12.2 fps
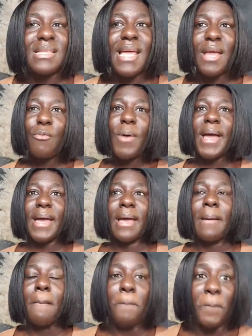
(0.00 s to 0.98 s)
they
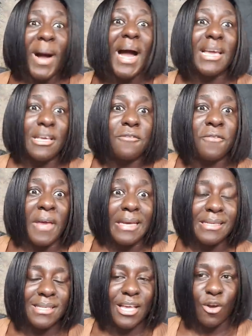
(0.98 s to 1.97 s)
were buying
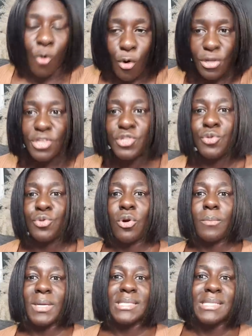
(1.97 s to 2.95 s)
face, according to
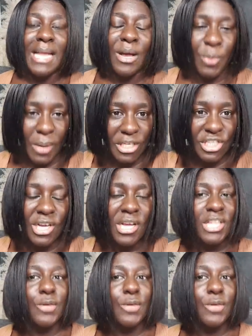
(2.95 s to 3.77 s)
Norman's language.